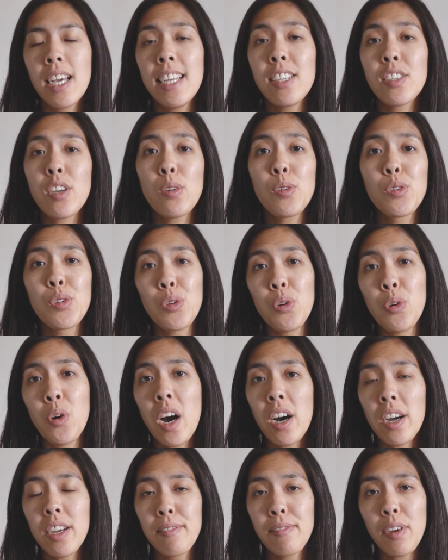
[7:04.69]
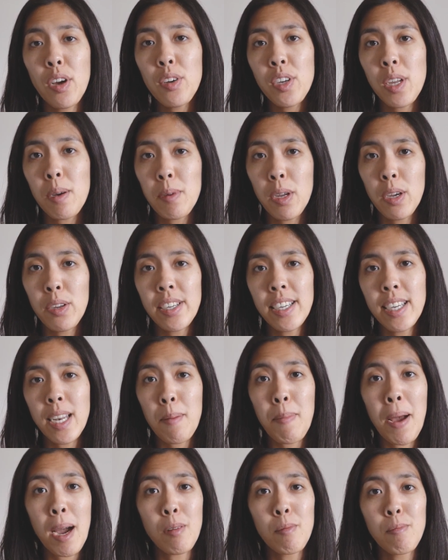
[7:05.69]
In total, I've only uploaded
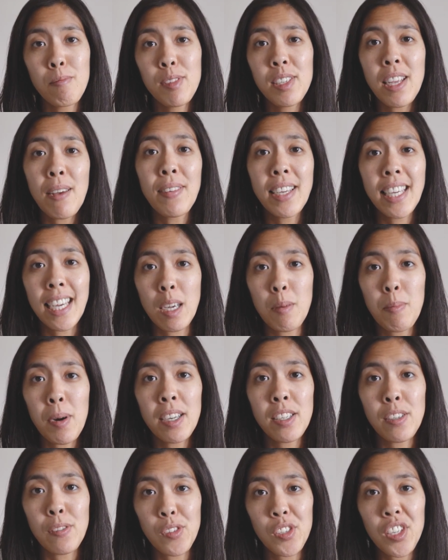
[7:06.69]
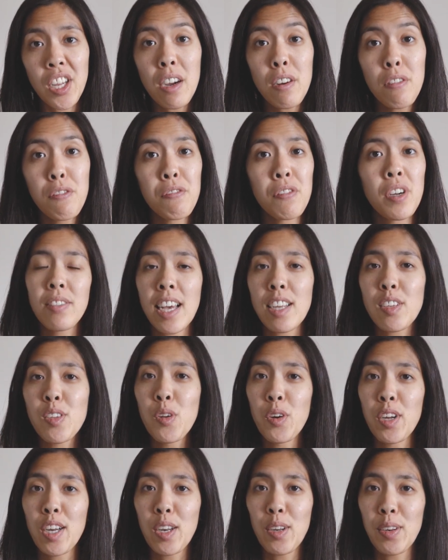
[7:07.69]
about 7 gigabytes of stuff. That's
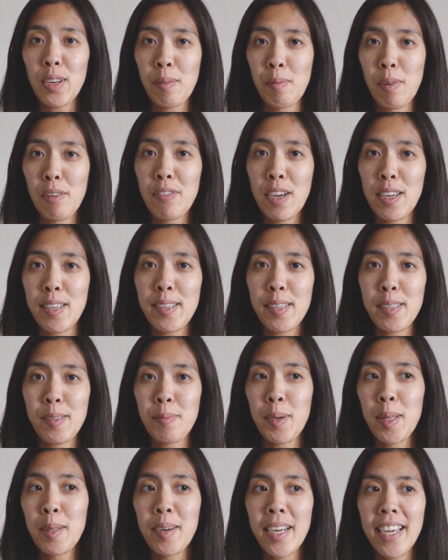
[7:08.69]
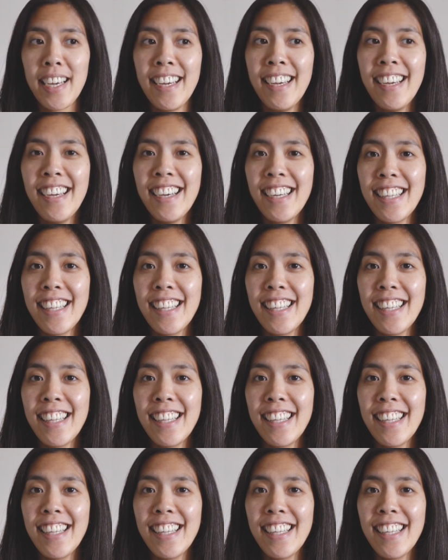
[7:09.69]
not including my photos, by the way.